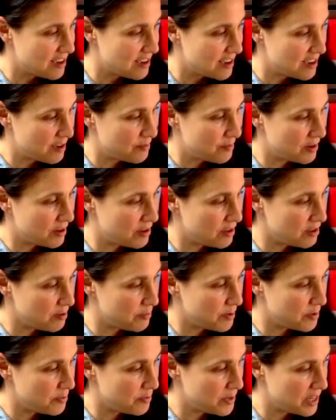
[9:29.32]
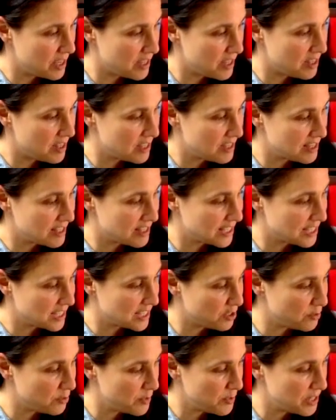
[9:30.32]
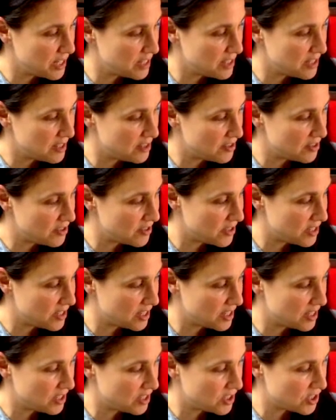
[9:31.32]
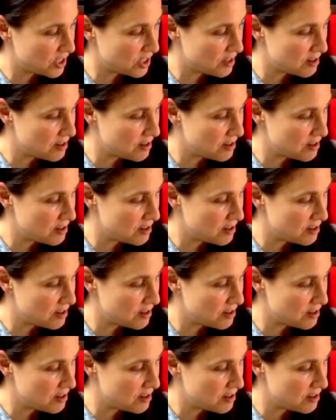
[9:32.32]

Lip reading: I'm all about making things a little bit easier in the kitchen.